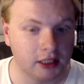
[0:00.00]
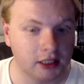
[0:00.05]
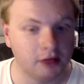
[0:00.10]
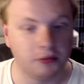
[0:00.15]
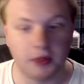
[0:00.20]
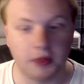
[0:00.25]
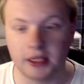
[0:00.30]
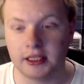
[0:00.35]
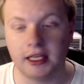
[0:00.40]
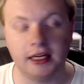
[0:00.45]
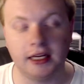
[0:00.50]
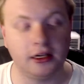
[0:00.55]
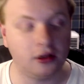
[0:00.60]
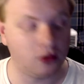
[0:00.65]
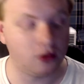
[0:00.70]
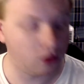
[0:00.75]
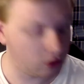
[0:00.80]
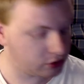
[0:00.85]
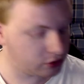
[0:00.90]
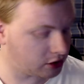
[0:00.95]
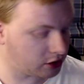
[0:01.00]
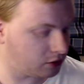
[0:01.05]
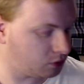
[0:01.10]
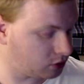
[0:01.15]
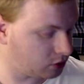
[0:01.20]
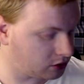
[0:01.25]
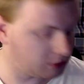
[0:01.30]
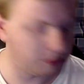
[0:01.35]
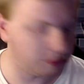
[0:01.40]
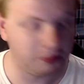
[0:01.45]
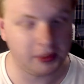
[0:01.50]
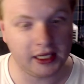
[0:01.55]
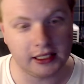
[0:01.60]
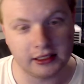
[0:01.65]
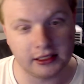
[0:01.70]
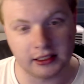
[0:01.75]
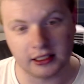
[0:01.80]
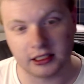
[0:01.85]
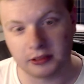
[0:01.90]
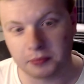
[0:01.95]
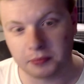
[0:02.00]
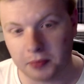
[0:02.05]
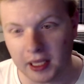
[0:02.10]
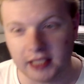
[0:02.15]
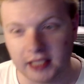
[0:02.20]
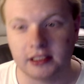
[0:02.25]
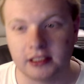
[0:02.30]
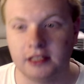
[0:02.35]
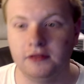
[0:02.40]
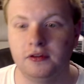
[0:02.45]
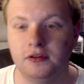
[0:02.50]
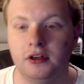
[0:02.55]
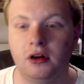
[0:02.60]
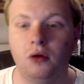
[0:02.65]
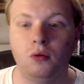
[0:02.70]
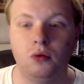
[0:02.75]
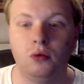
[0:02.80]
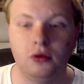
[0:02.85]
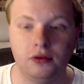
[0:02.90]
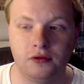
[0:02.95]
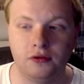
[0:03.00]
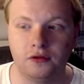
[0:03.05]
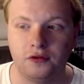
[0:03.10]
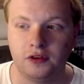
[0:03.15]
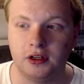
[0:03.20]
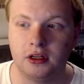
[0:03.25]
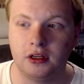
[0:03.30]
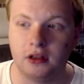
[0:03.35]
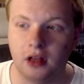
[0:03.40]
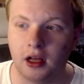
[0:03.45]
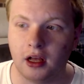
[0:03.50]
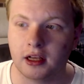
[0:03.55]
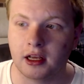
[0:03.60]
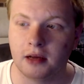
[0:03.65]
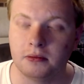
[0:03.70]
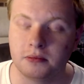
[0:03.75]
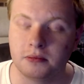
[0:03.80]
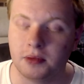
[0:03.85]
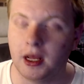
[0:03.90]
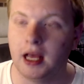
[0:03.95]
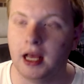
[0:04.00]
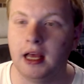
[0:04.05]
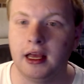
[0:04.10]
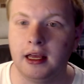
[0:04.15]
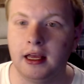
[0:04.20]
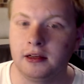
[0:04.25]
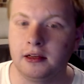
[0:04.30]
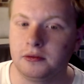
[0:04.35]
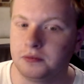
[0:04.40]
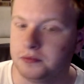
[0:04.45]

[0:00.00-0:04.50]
but then it also wouldn't be as expensive and I wouldn't feel like I'm paying